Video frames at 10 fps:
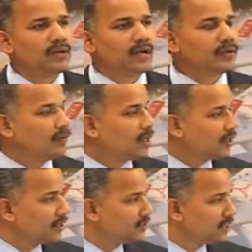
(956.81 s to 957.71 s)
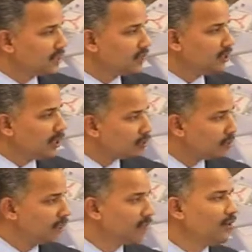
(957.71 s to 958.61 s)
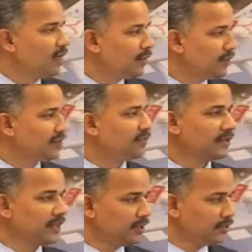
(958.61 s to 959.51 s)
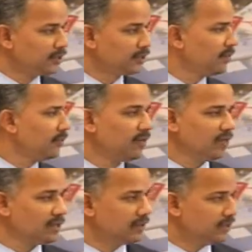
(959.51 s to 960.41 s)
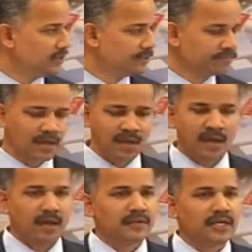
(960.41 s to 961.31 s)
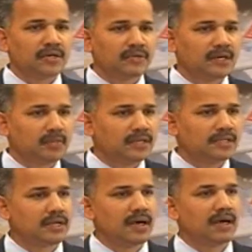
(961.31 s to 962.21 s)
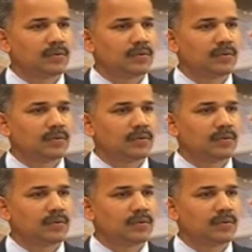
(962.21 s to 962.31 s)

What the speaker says: to add to our organization will also become value addition for the end users from anywhere in the world. Thank you very much. I